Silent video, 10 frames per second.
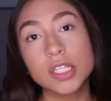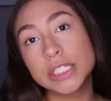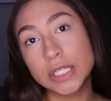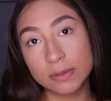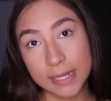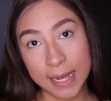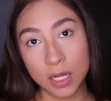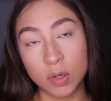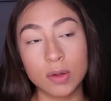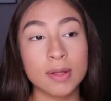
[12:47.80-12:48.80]
So
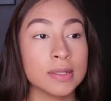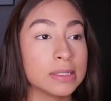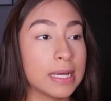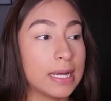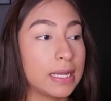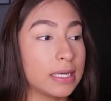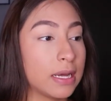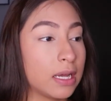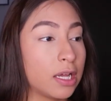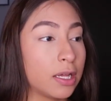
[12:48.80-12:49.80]
now that
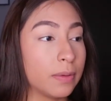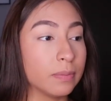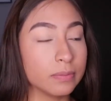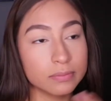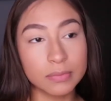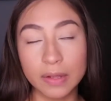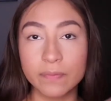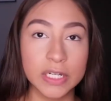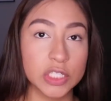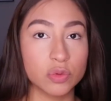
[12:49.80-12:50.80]
um, I'm
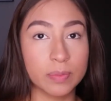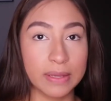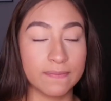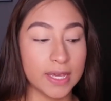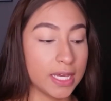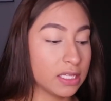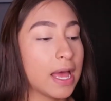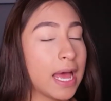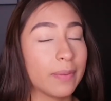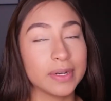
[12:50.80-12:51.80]
finished with my face,
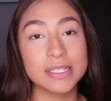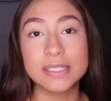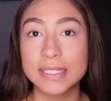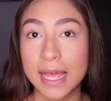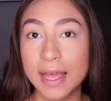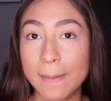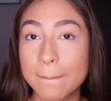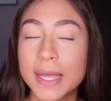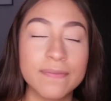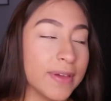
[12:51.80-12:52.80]
I'm going to set
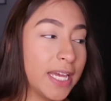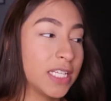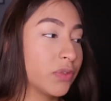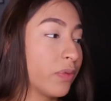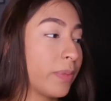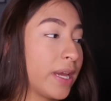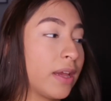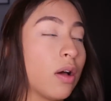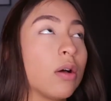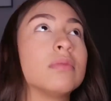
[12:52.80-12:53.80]
my face with
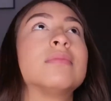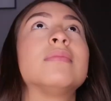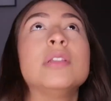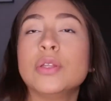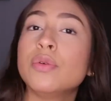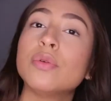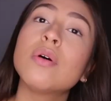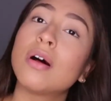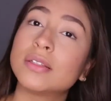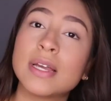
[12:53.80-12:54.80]
my
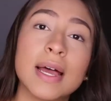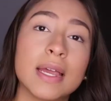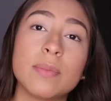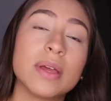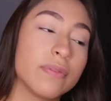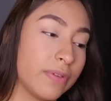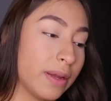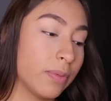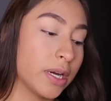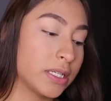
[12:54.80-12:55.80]
new all-time
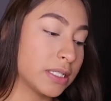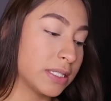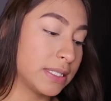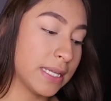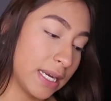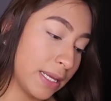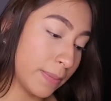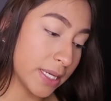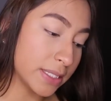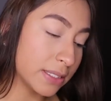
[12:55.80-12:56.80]
favorite setting
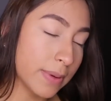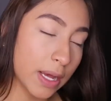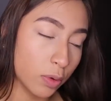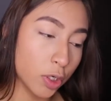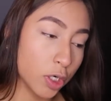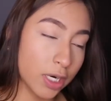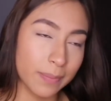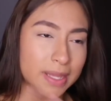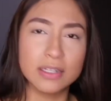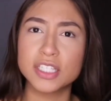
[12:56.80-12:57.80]
mist powder. I
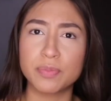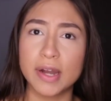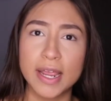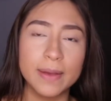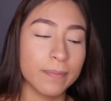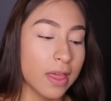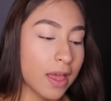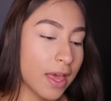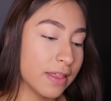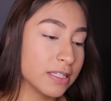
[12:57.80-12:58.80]
mean spray.
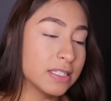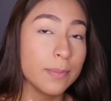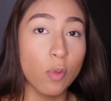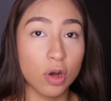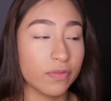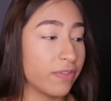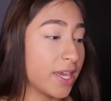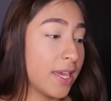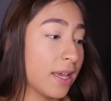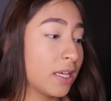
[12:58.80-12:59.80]
This is the
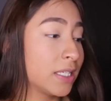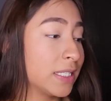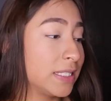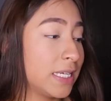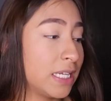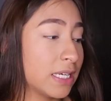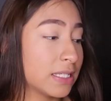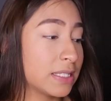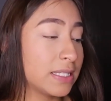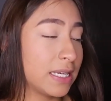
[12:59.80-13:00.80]
Morphe
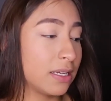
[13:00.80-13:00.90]
continuous